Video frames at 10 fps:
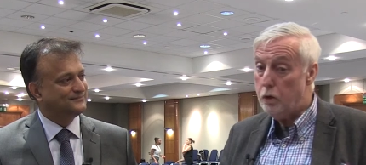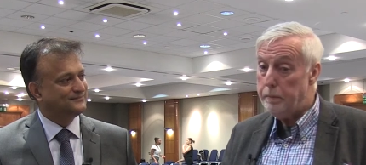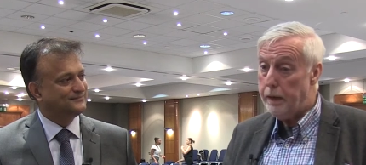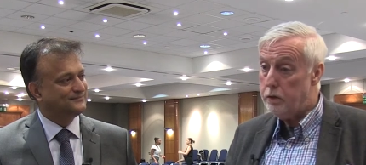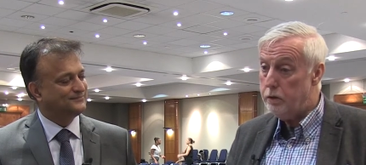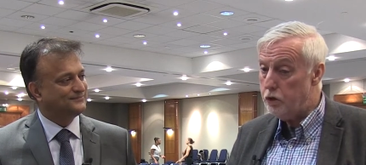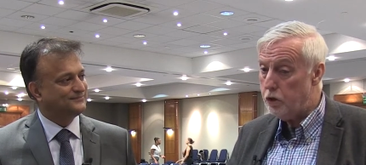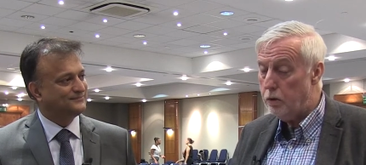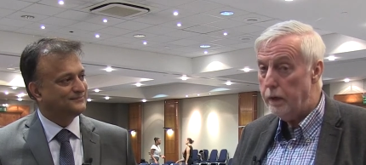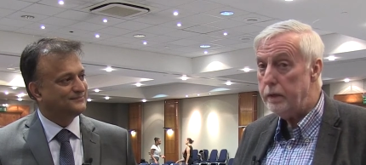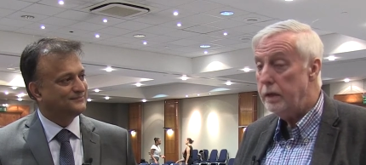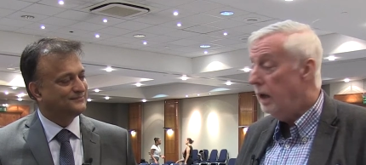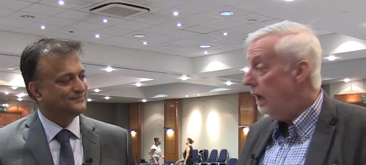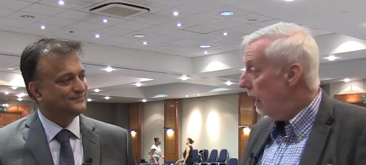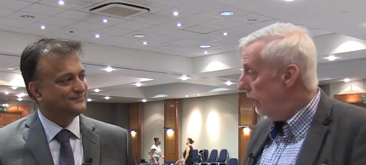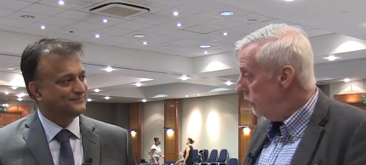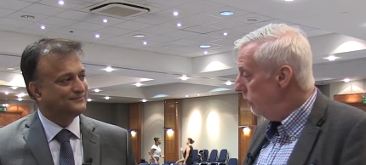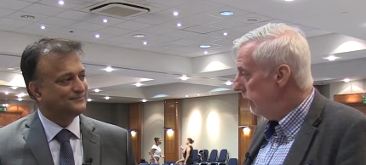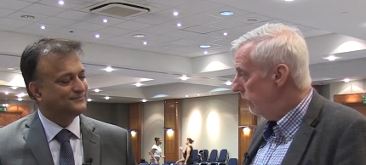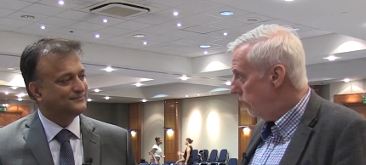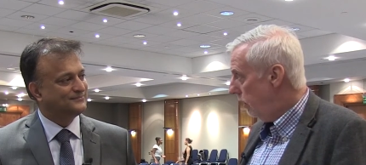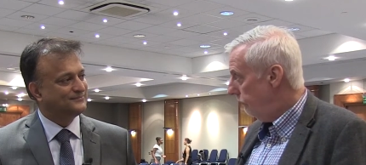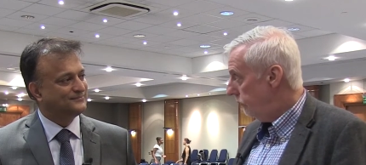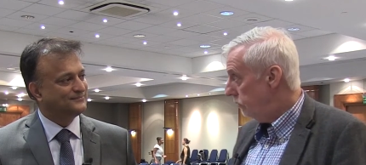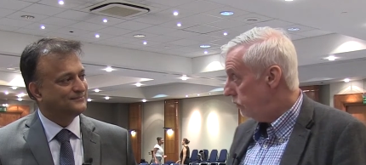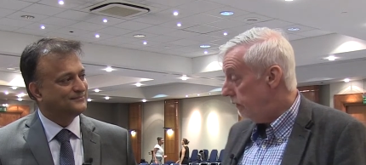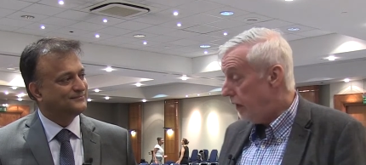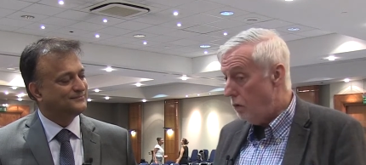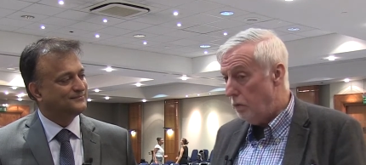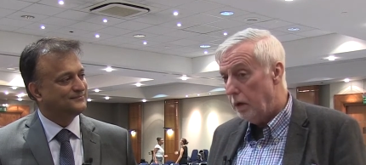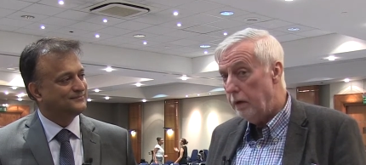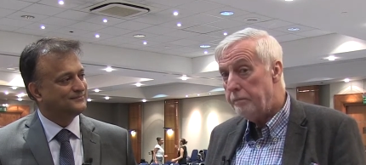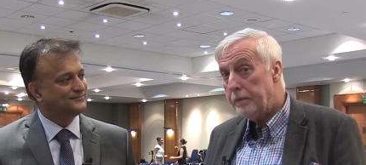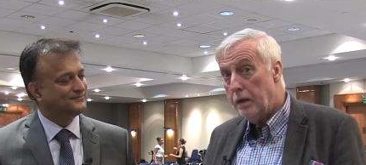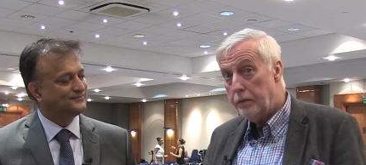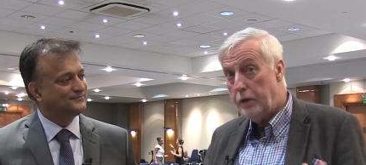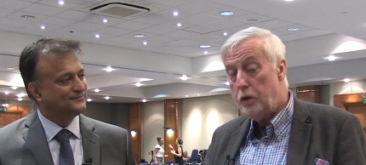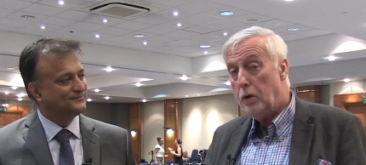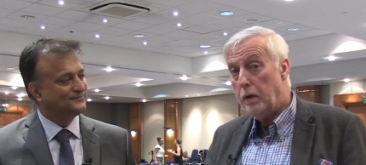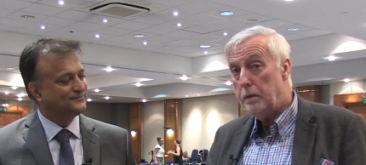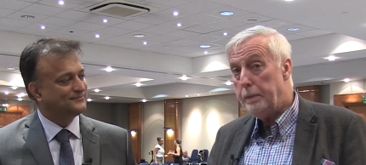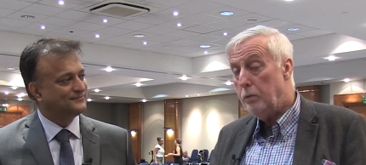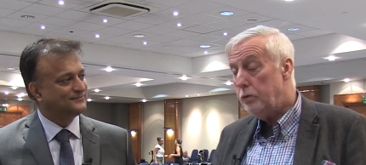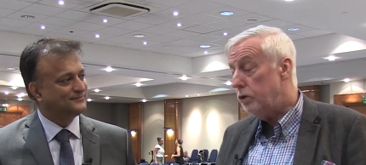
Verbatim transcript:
Speaker 1: you're prepared to insure it, and you can get the confidence of the owner that you're going to be able